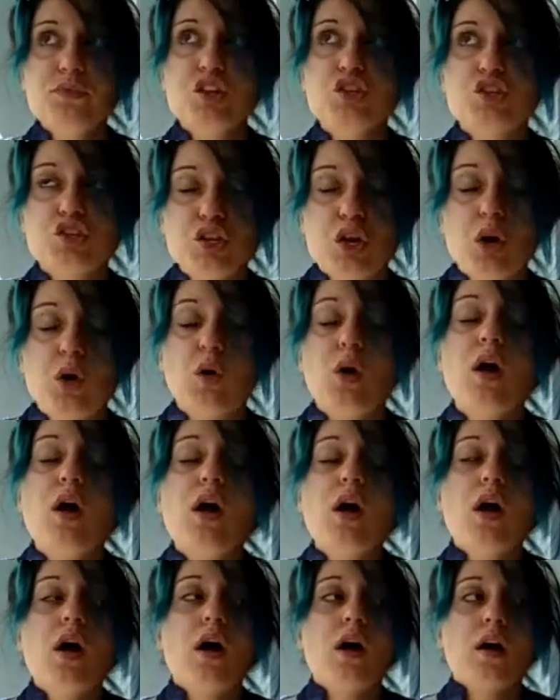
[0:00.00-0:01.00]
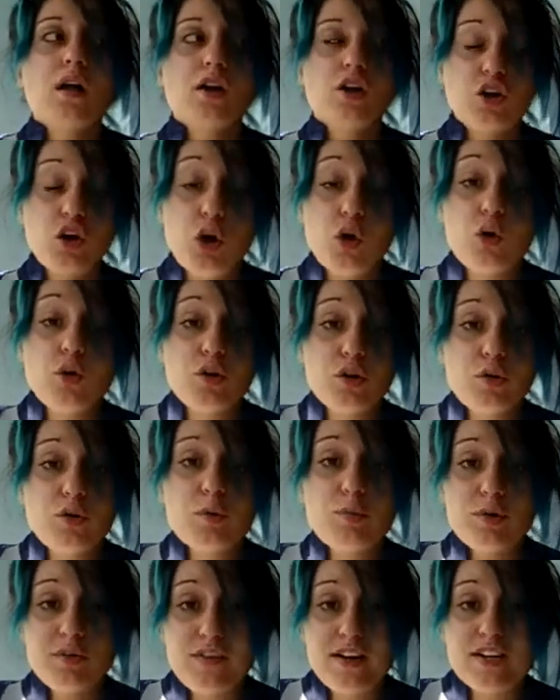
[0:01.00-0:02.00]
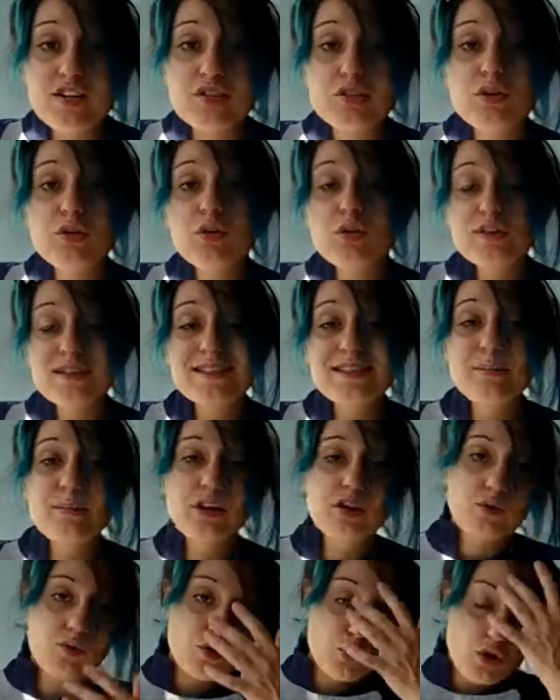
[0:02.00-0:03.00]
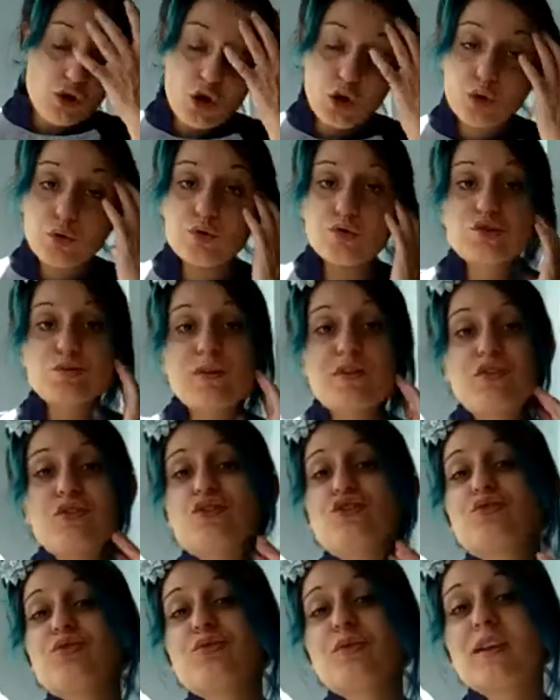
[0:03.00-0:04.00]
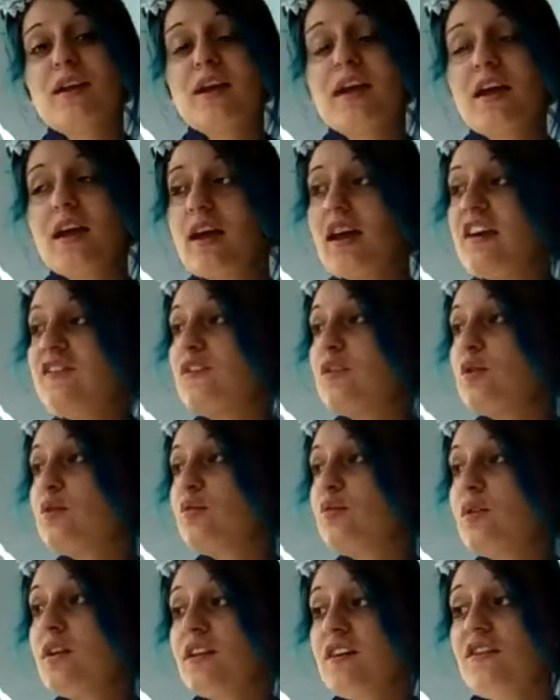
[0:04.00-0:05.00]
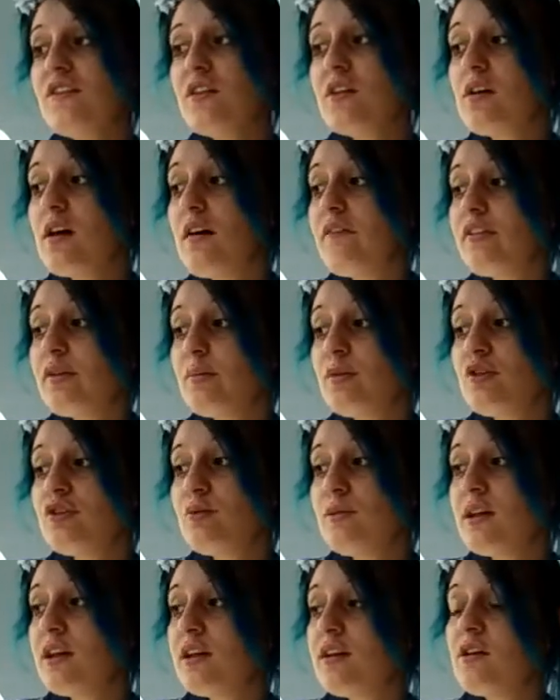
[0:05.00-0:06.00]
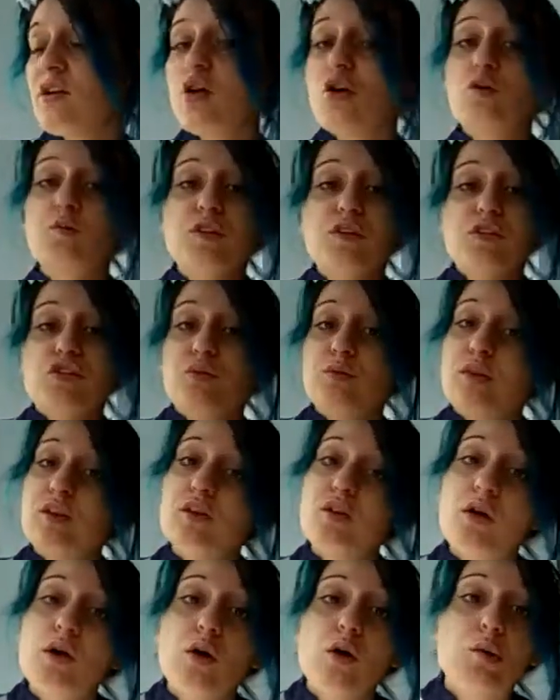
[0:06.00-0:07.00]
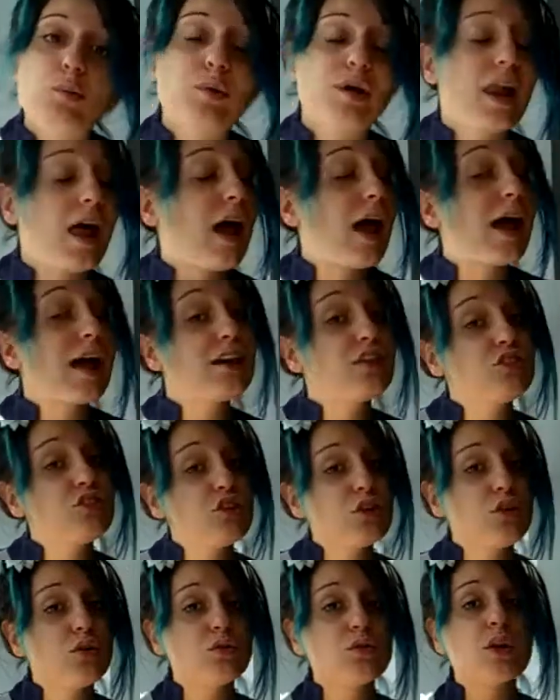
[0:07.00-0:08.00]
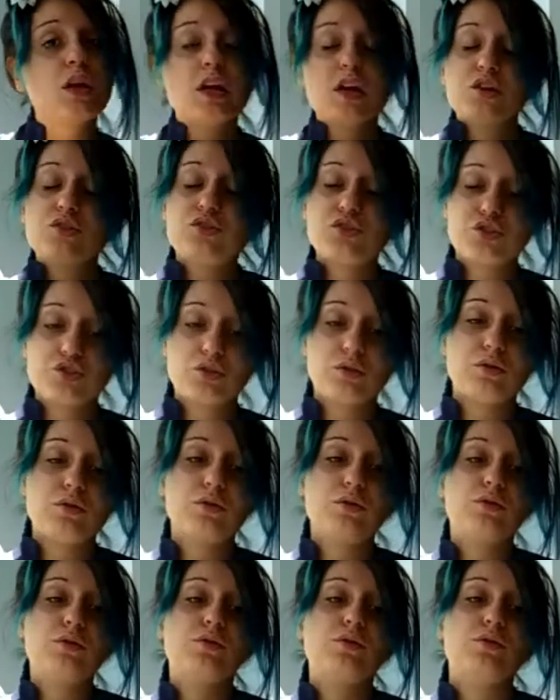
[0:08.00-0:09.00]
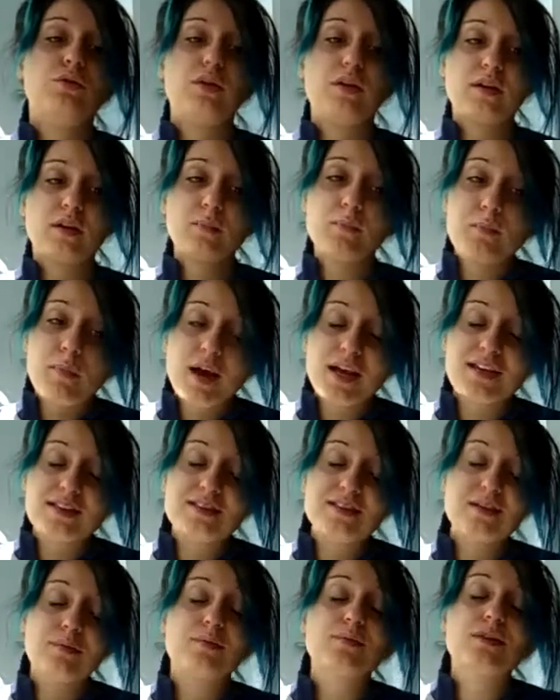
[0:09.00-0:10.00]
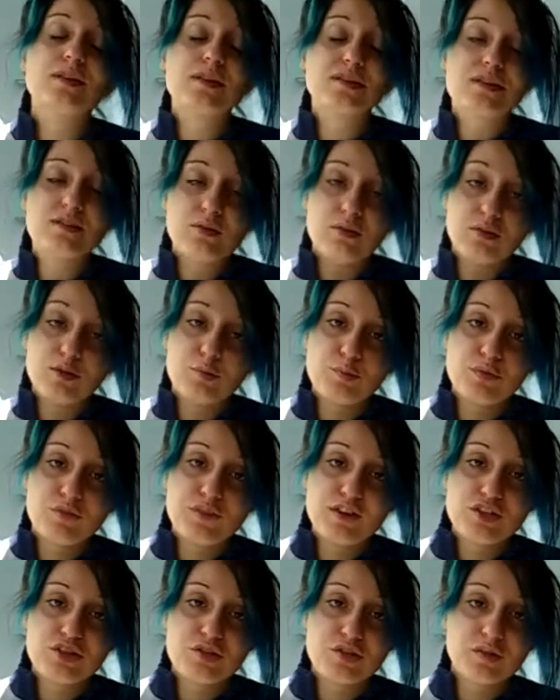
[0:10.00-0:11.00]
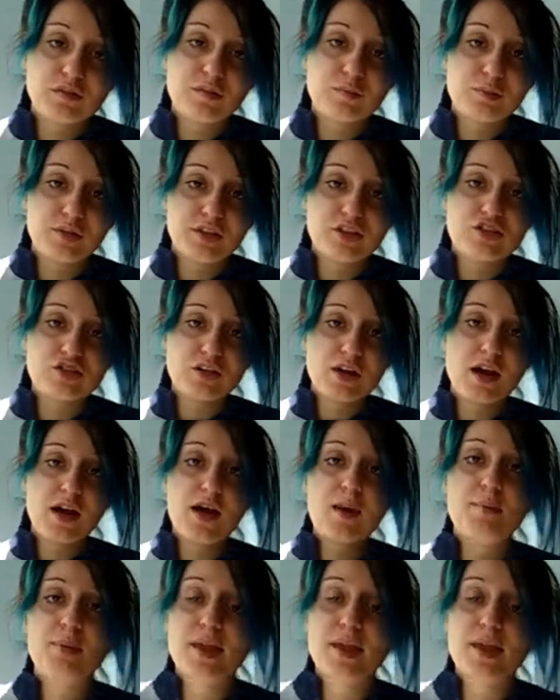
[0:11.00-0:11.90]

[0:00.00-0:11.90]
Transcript: So go to a professional. Go to somebody who knows what they're doing. If you really feel comfortable doing it at home, then do it at home. But I don't. So my tip is go to a professional to bleach your hair.